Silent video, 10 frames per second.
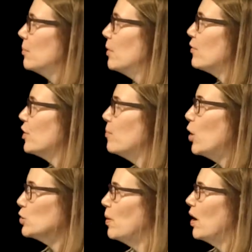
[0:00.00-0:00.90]
But for the
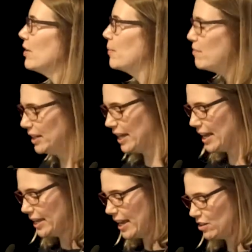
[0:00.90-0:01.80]
most part, they were
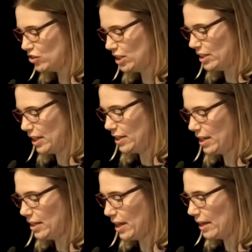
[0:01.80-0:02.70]
really engaged
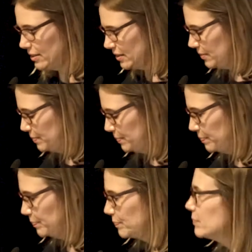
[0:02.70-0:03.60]
in that,
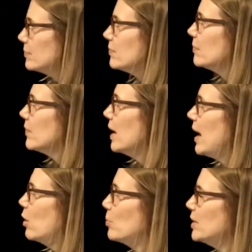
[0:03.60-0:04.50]

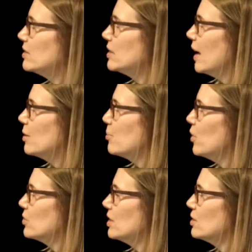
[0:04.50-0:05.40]
in helping us to get the
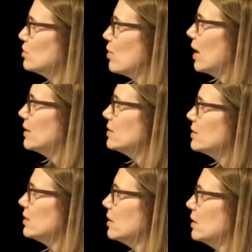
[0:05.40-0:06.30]
processes
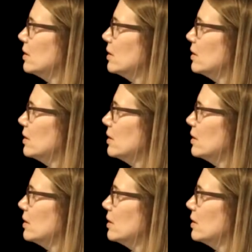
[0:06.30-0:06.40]
right.